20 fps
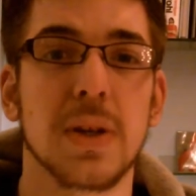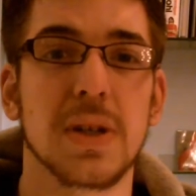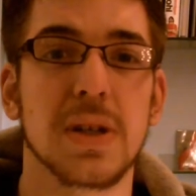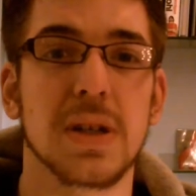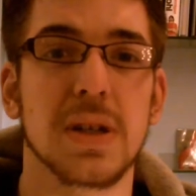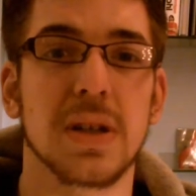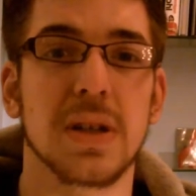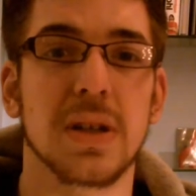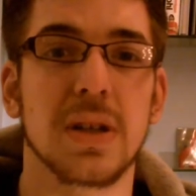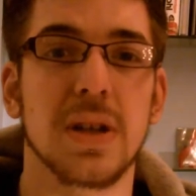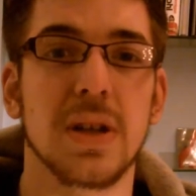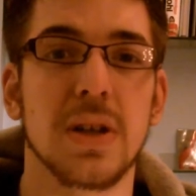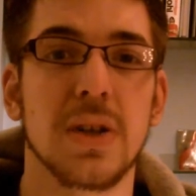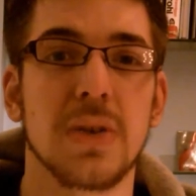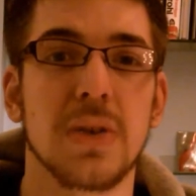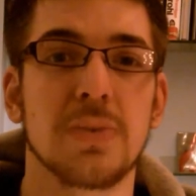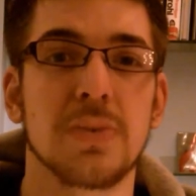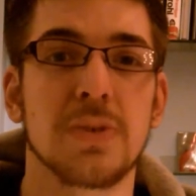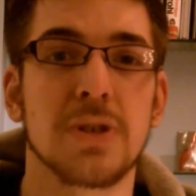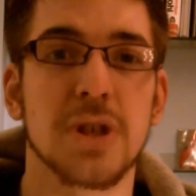whinging,
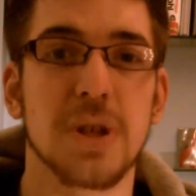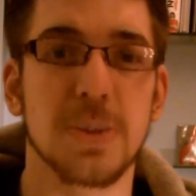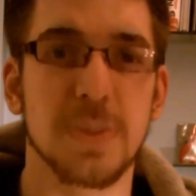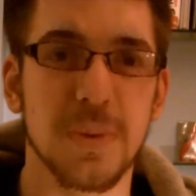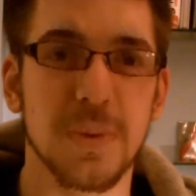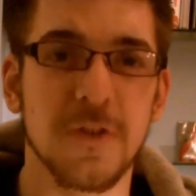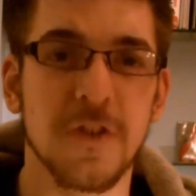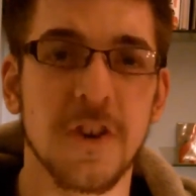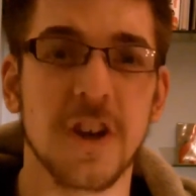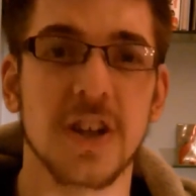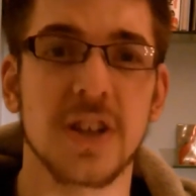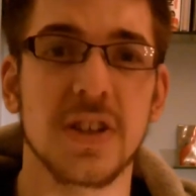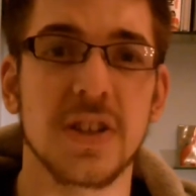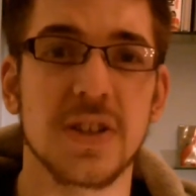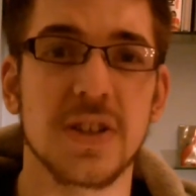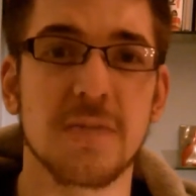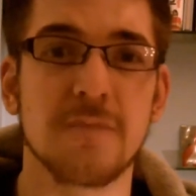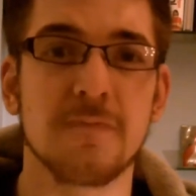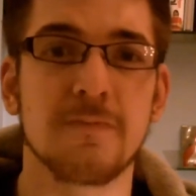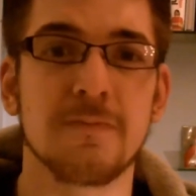you stupid
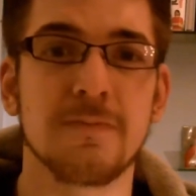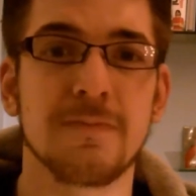fuckers.